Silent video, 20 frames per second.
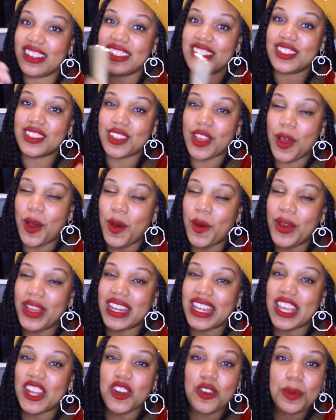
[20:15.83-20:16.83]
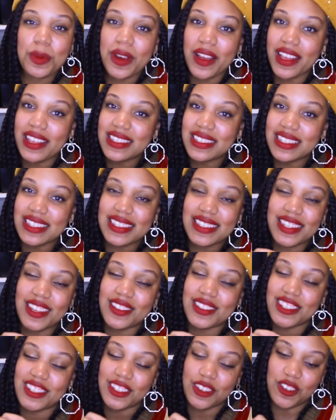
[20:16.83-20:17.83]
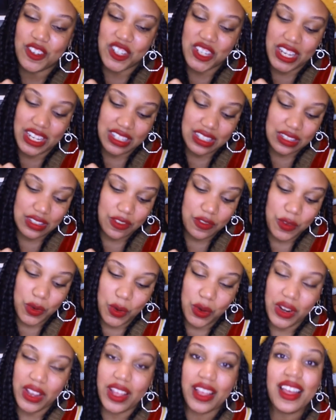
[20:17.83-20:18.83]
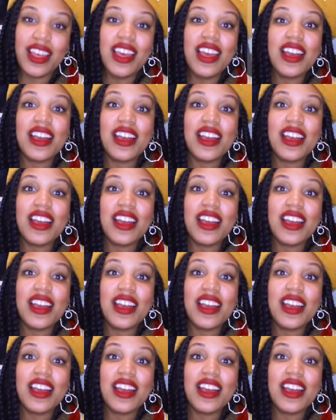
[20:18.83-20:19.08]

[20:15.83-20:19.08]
So an enterprising sales associate at Sephora